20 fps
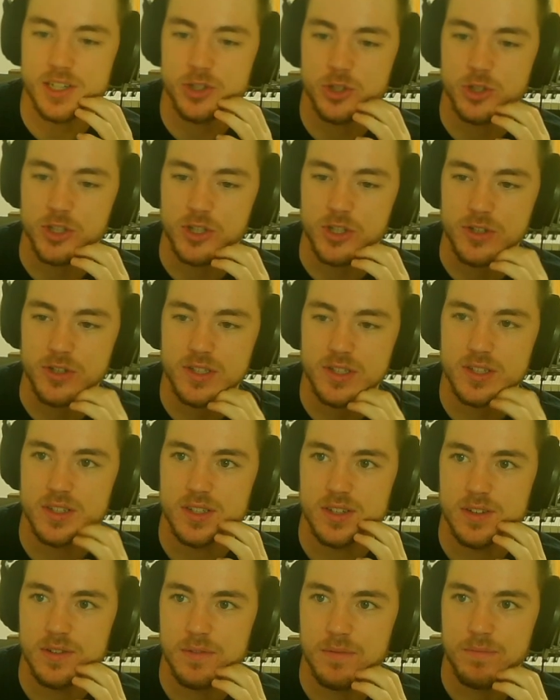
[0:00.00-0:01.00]
shirt.
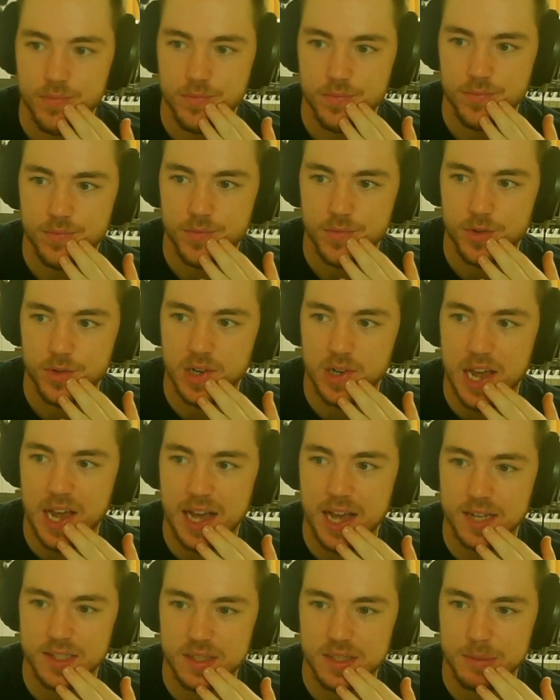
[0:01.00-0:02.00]
This one
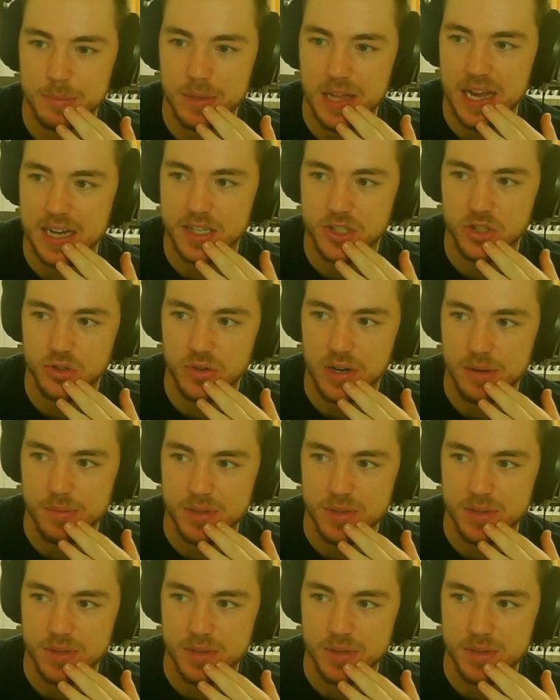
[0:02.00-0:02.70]
has the black stripe.